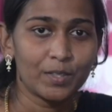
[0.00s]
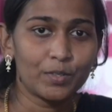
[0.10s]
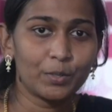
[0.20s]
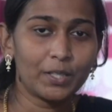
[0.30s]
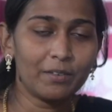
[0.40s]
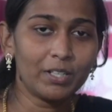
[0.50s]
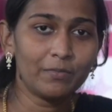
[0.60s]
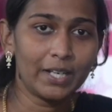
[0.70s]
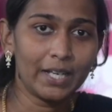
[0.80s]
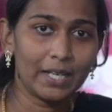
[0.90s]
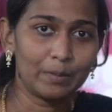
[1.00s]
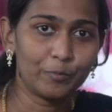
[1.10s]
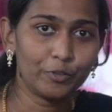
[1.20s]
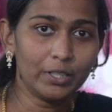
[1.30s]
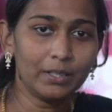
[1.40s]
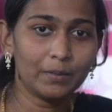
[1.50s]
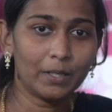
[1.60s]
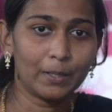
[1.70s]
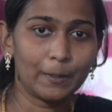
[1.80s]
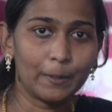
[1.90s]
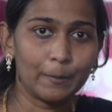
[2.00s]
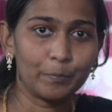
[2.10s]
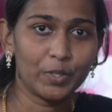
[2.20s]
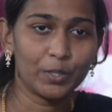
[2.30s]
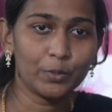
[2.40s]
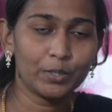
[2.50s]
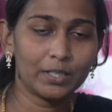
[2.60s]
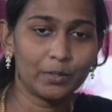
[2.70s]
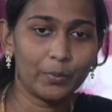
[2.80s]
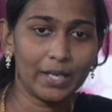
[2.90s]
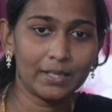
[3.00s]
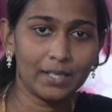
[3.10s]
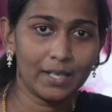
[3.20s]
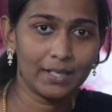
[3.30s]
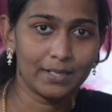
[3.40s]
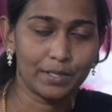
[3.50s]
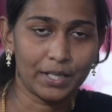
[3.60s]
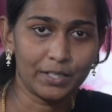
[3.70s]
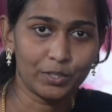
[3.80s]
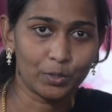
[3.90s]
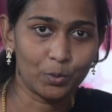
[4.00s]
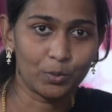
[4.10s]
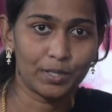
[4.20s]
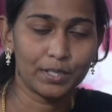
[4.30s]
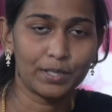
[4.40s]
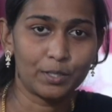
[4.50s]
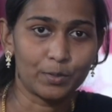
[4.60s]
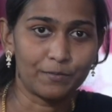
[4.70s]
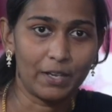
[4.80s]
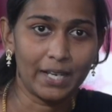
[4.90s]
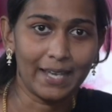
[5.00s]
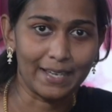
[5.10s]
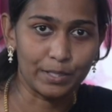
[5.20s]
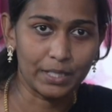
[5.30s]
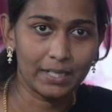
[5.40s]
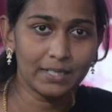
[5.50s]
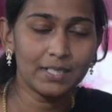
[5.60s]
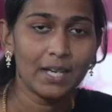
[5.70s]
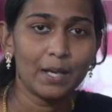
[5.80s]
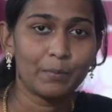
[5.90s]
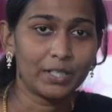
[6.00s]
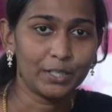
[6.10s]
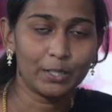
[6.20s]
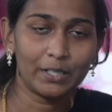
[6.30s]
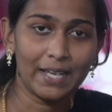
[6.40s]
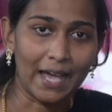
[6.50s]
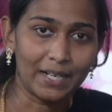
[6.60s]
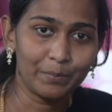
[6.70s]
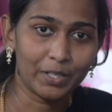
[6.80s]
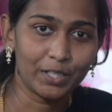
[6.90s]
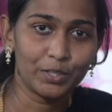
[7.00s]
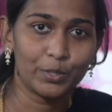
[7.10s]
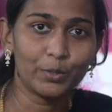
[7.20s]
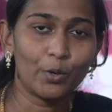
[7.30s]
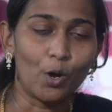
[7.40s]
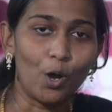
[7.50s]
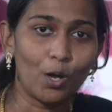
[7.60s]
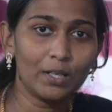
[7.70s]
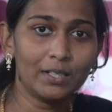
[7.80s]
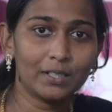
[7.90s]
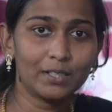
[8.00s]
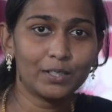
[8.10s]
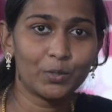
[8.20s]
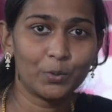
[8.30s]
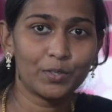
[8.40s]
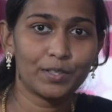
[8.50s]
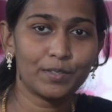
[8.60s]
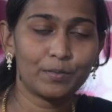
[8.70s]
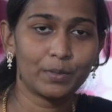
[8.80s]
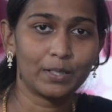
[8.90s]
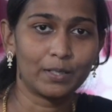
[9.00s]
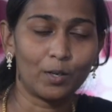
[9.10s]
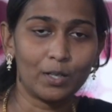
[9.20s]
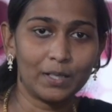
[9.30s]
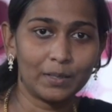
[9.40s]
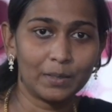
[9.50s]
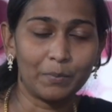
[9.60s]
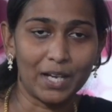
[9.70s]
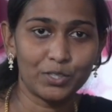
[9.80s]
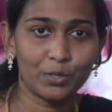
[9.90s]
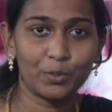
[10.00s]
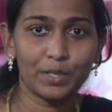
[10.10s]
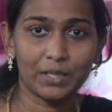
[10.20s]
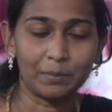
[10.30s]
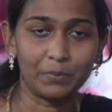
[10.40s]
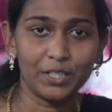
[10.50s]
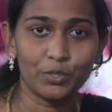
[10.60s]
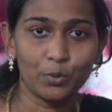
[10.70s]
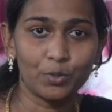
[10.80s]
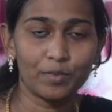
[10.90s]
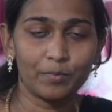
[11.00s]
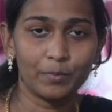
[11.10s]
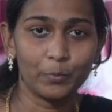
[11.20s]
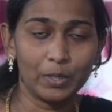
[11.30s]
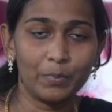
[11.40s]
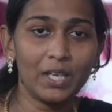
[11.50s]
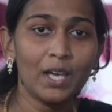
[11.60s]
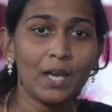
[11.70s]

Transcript: So they were very helpful. The way they designed the courses, it was very excellent. Particularly Annie Mahindru, all her courses were, the batch course, the complete course will be